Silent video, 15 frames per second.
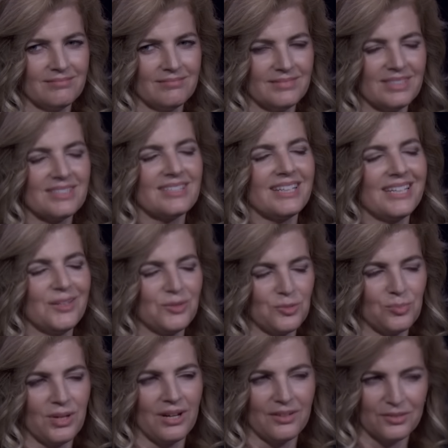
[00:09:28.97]
To say he was
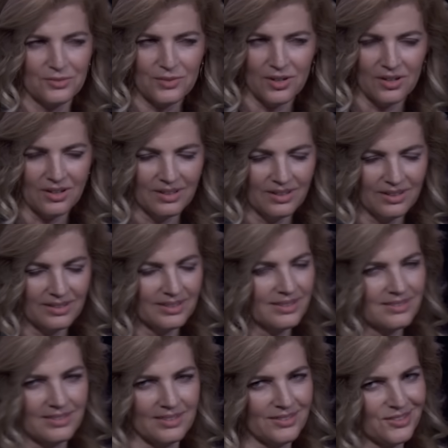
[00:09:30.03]
proud of Carl
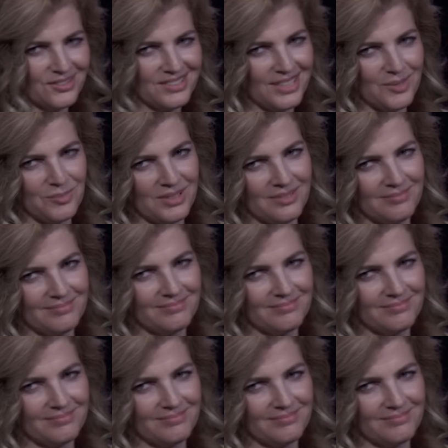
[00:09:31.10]
is an understatement.